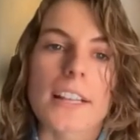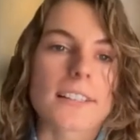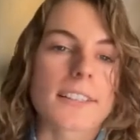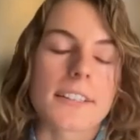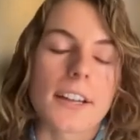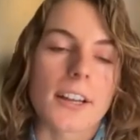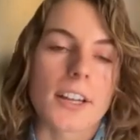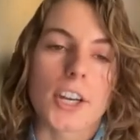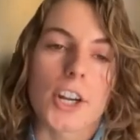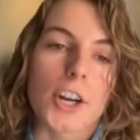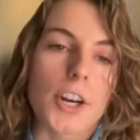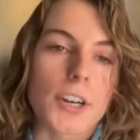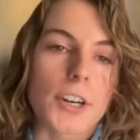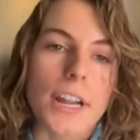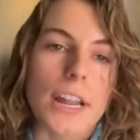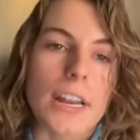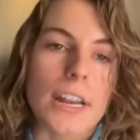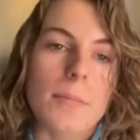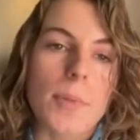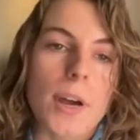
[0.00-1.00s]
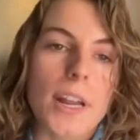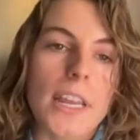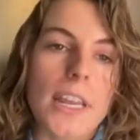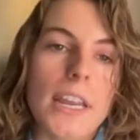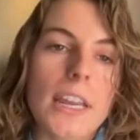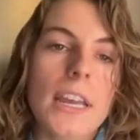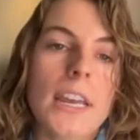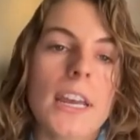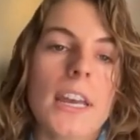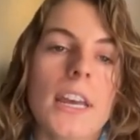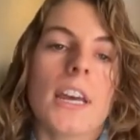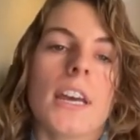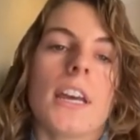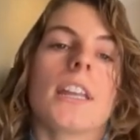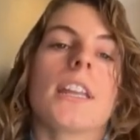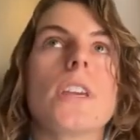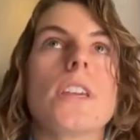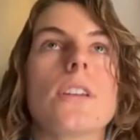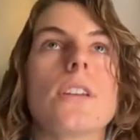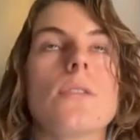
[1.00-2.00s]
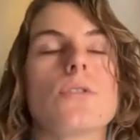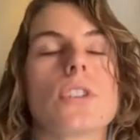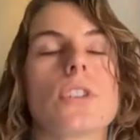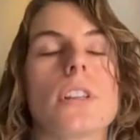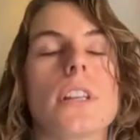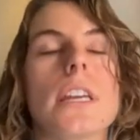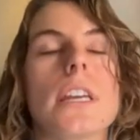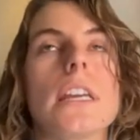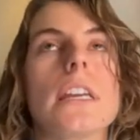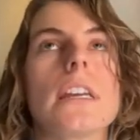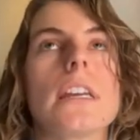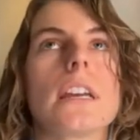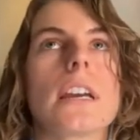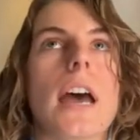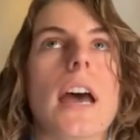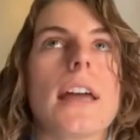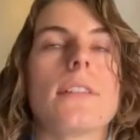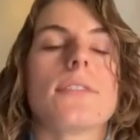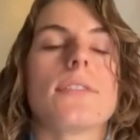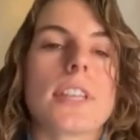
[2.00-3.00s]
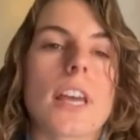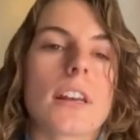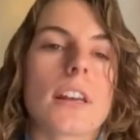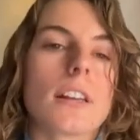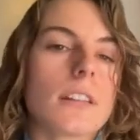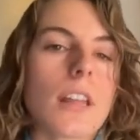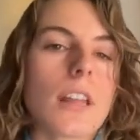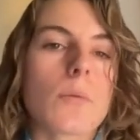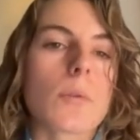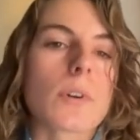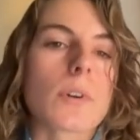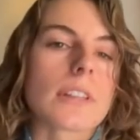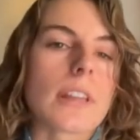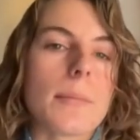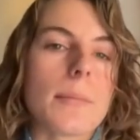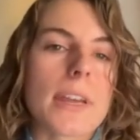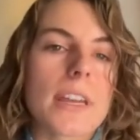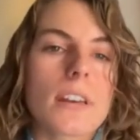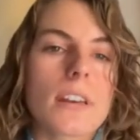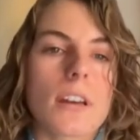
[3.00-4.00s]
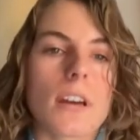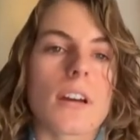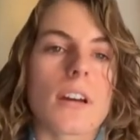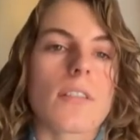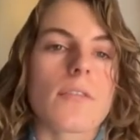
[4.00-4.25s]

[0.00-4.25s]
That's not going to hurt anybody. We usually kind of set a lower limit